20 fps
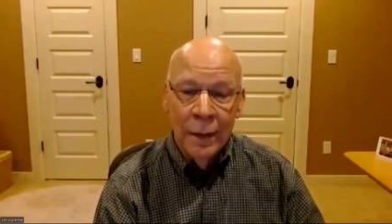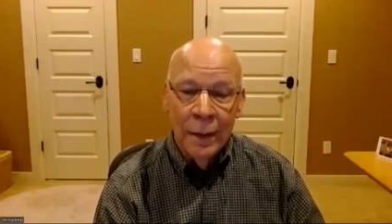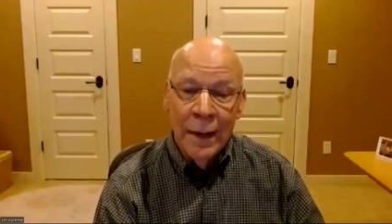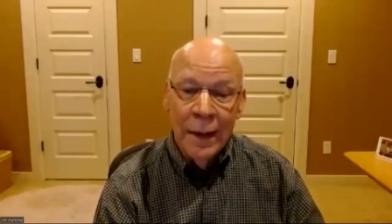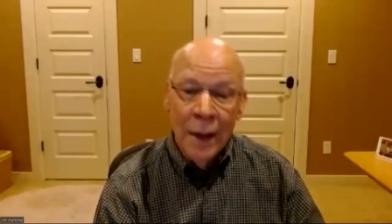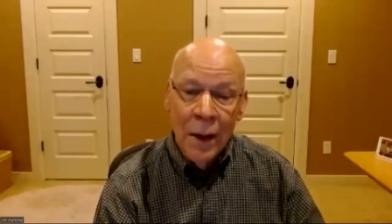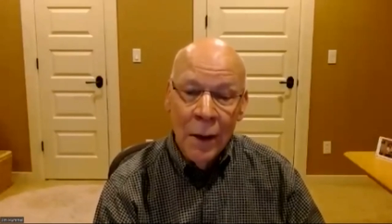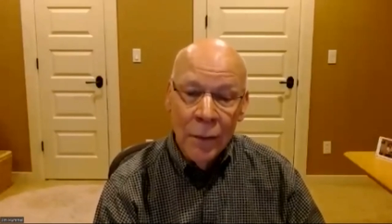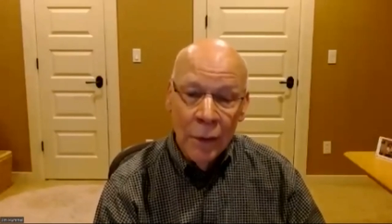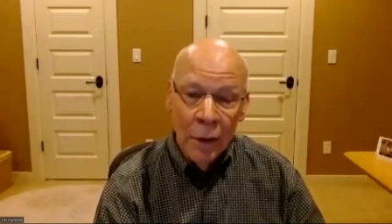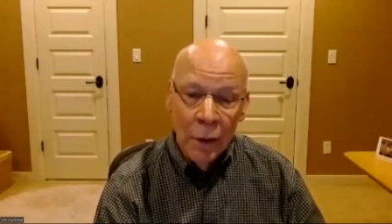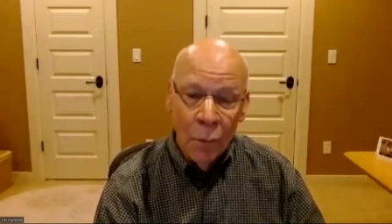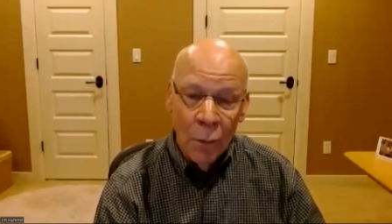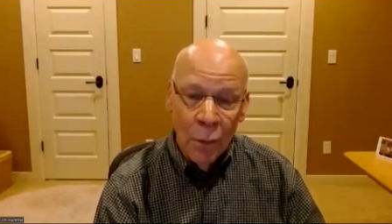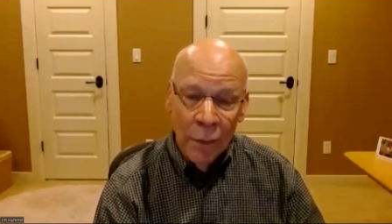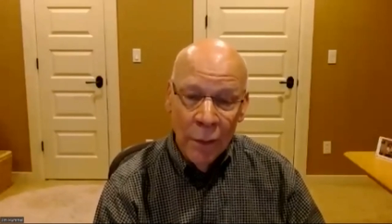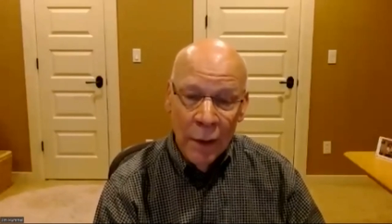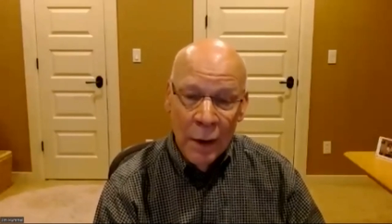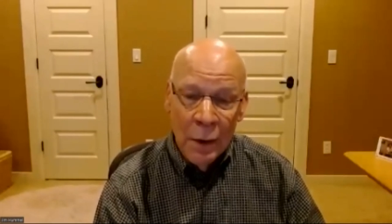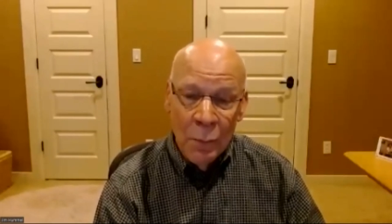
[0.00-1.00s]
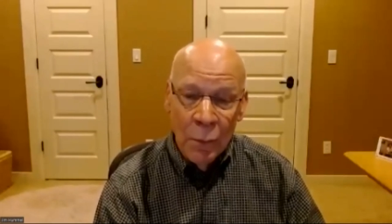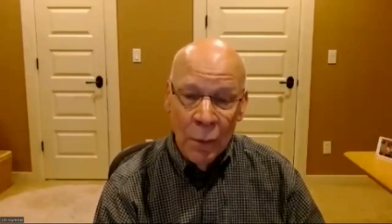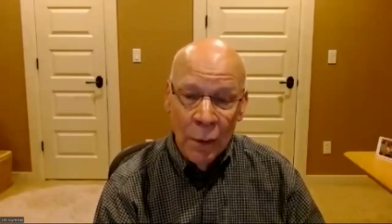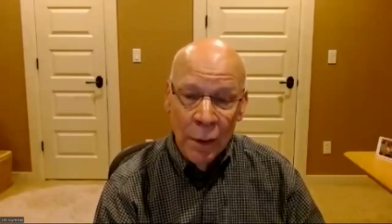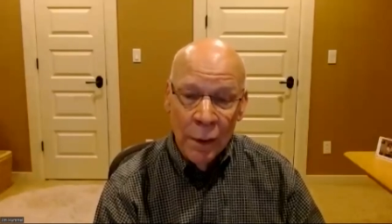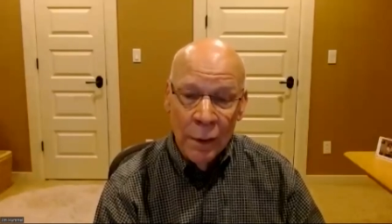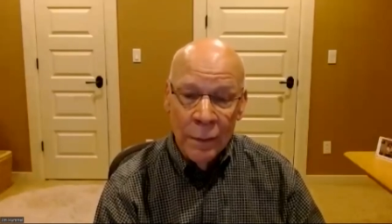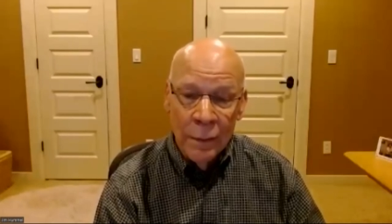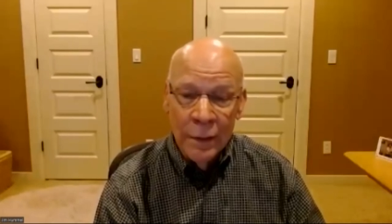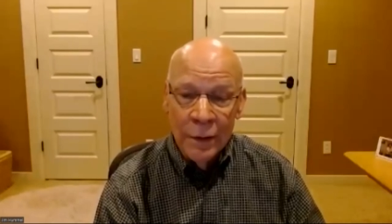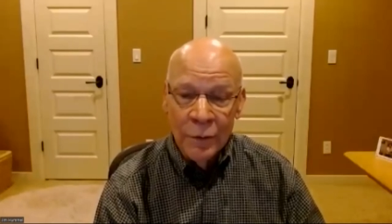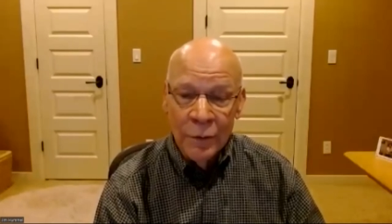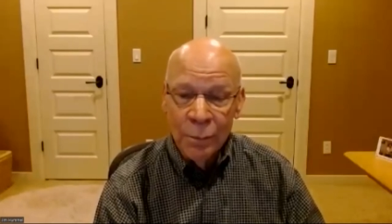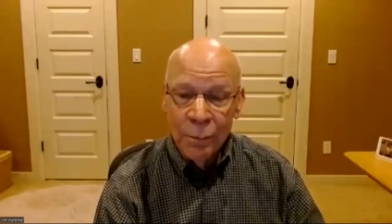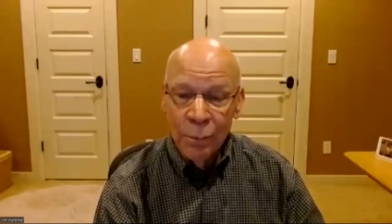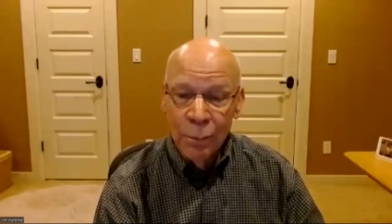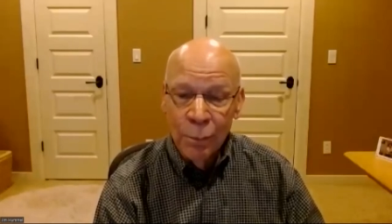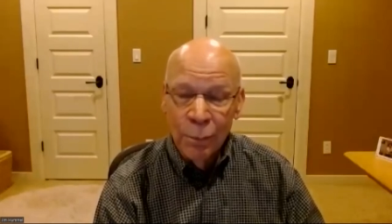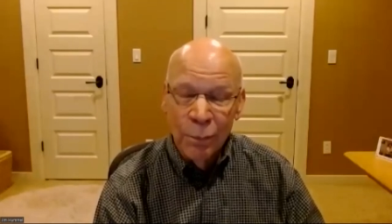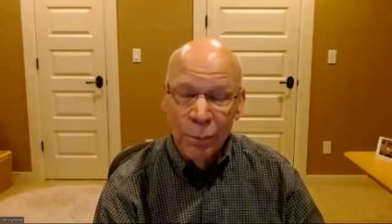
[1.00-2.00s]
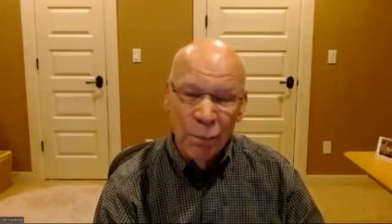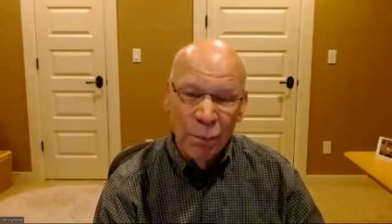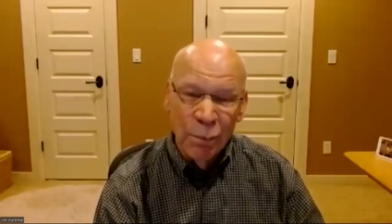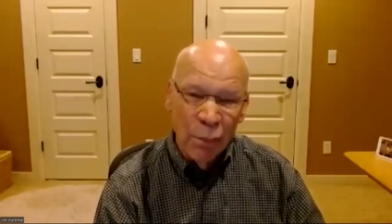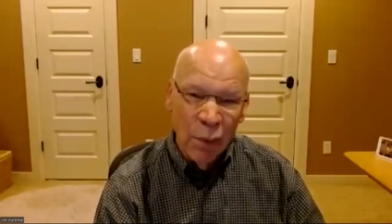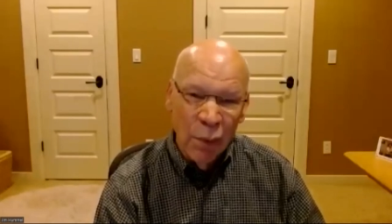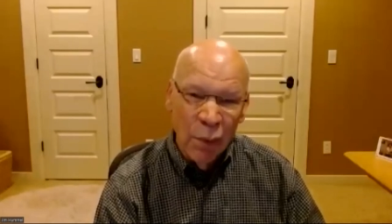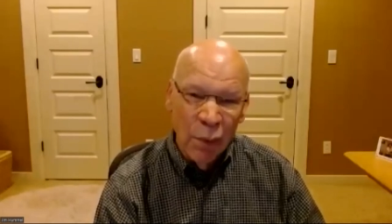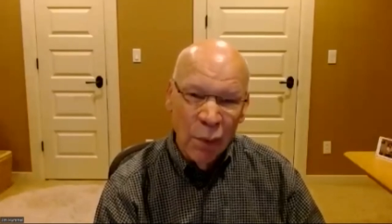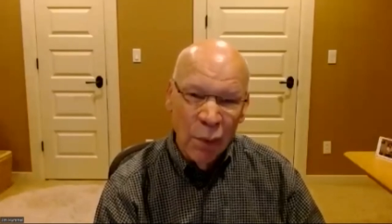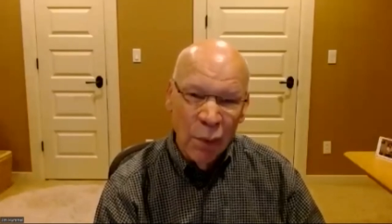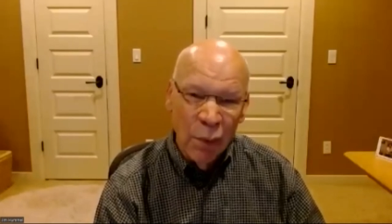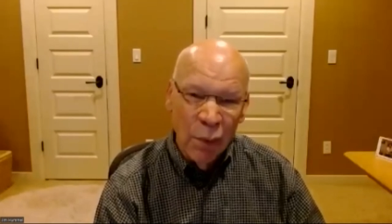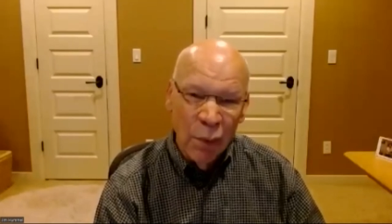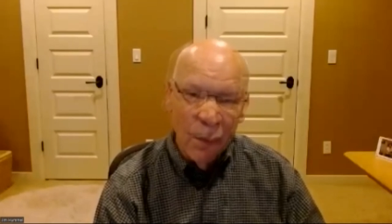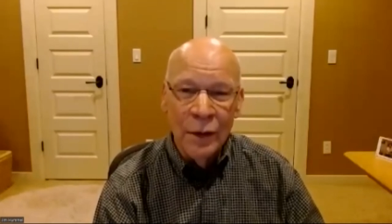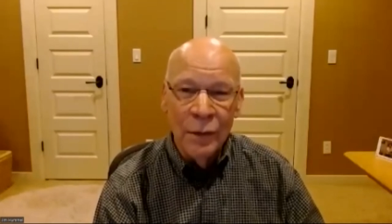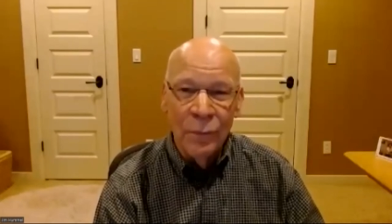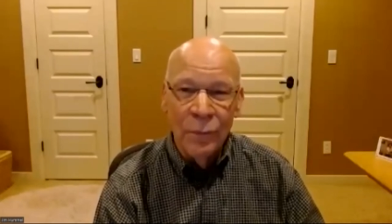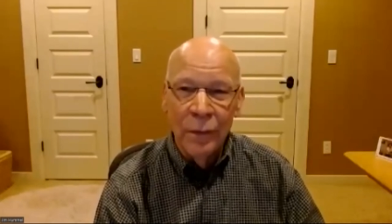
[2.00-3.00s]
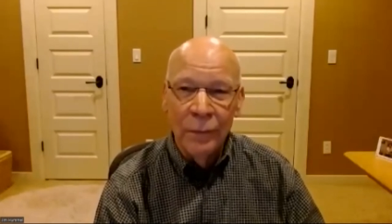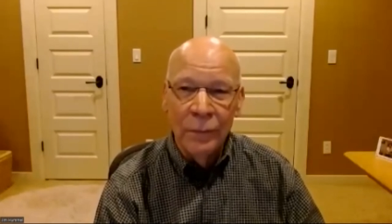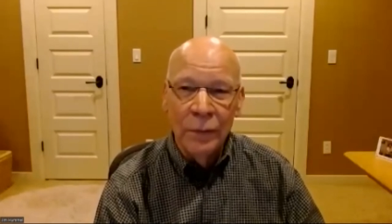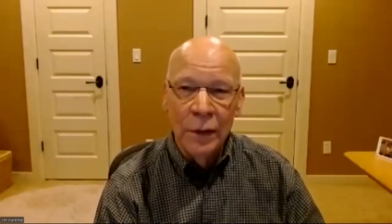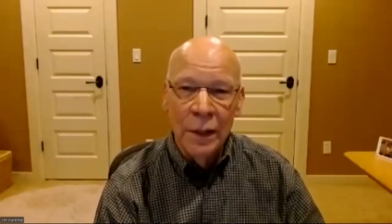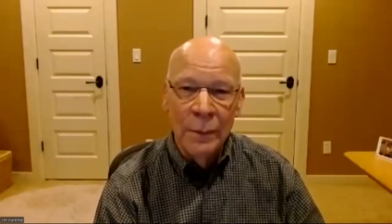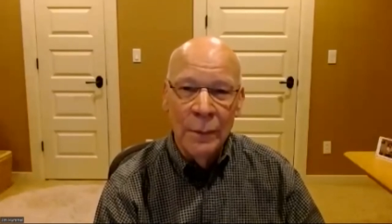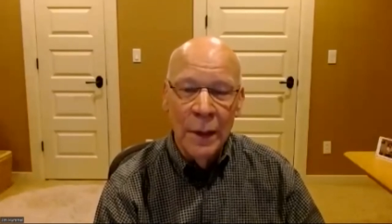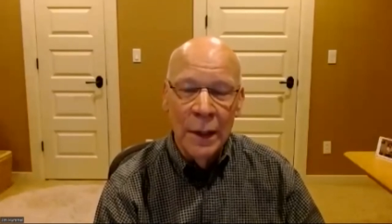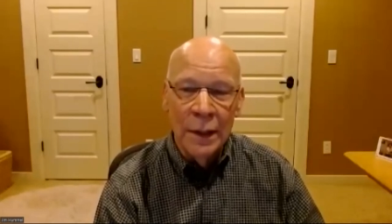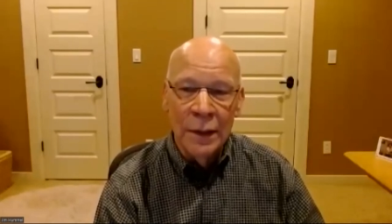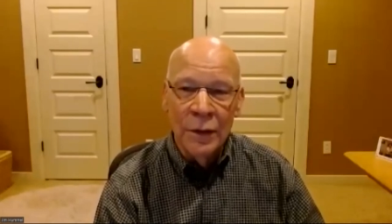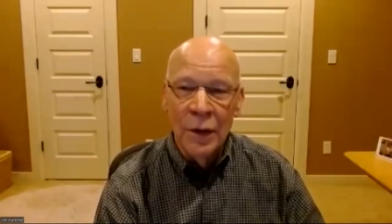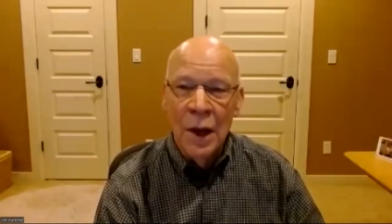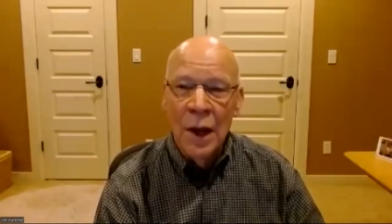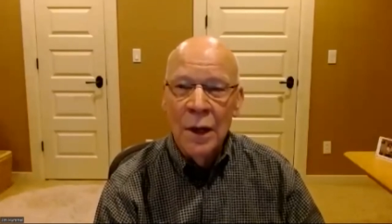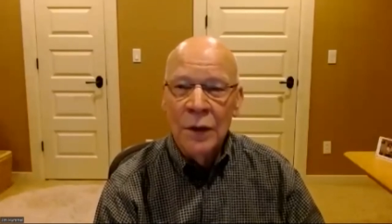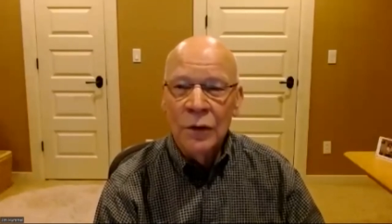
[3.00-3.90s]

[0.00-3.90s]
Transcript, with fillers: And down there where they were, it's probably 10 to 15 minutes.